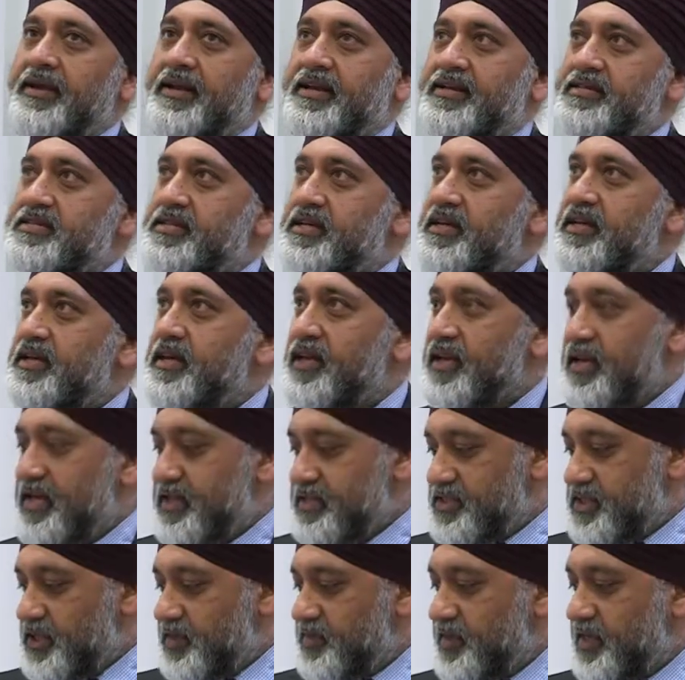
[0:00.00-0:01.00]
and
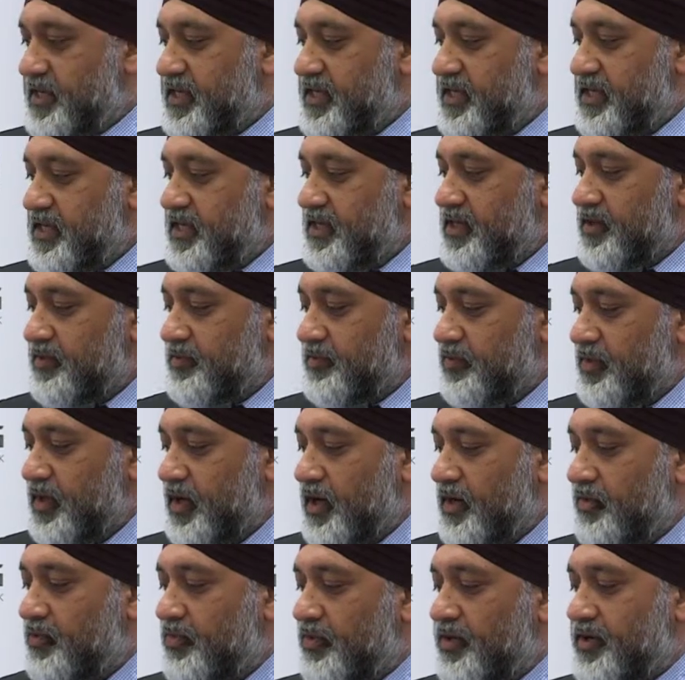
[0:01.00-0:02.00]
is going to be a key
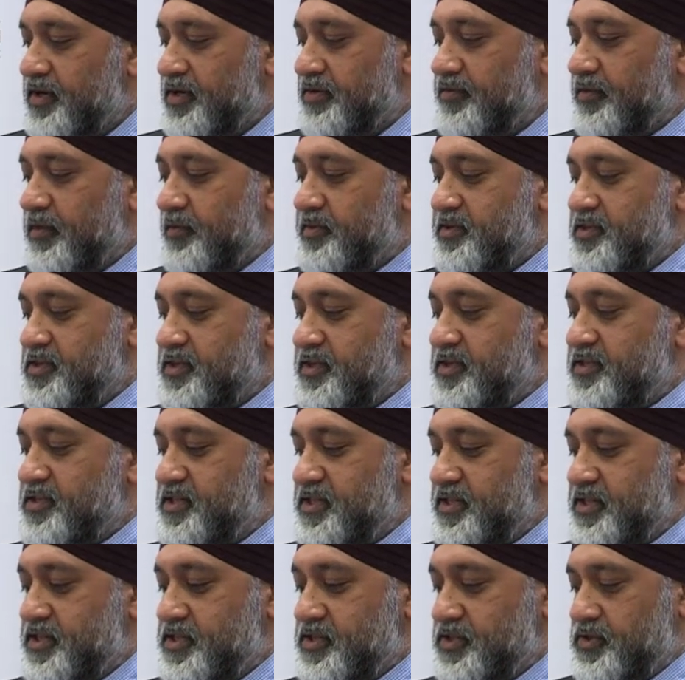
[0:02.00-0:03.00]
point of opportunity
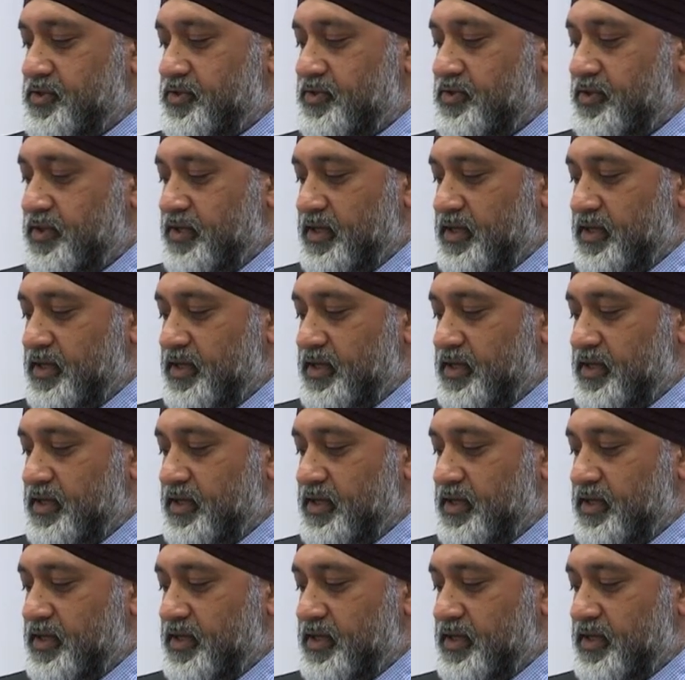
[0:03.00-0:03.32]
and issue.